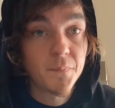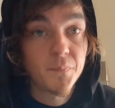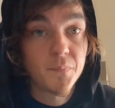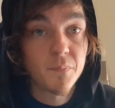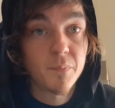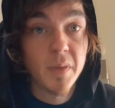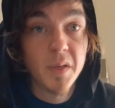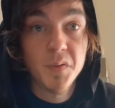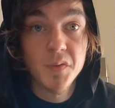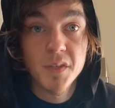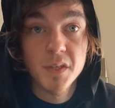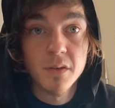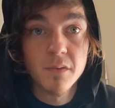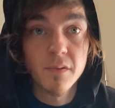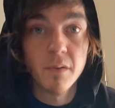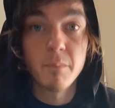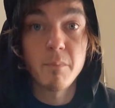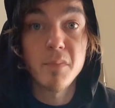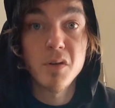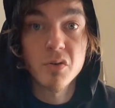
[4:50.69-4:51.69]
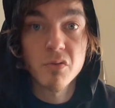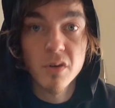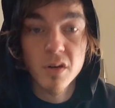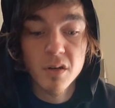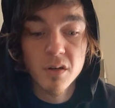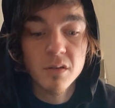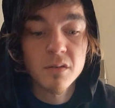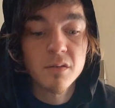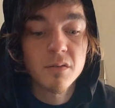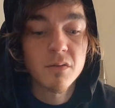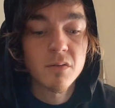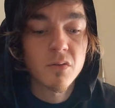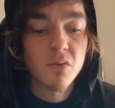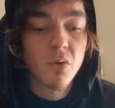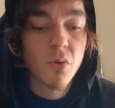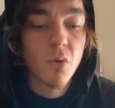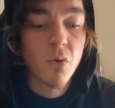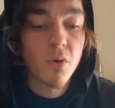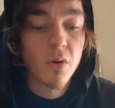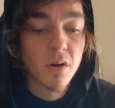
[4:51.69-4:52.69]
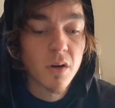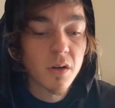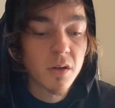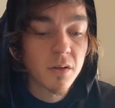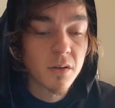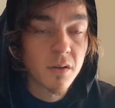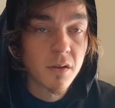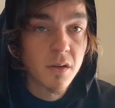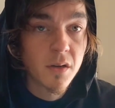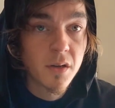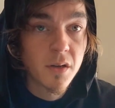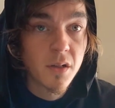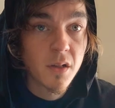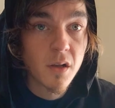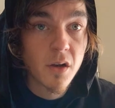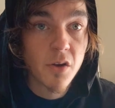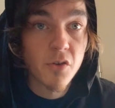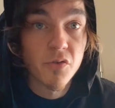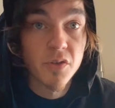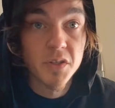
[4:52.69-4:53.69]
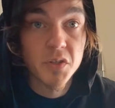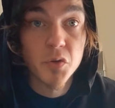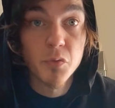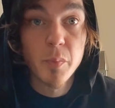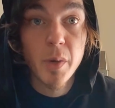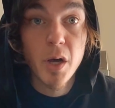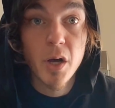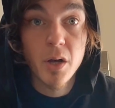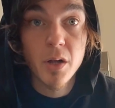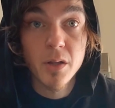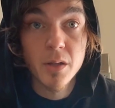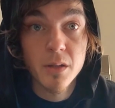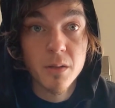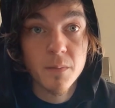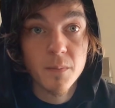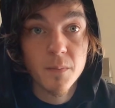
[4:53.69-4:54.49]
means of a mirror or a crystal ball.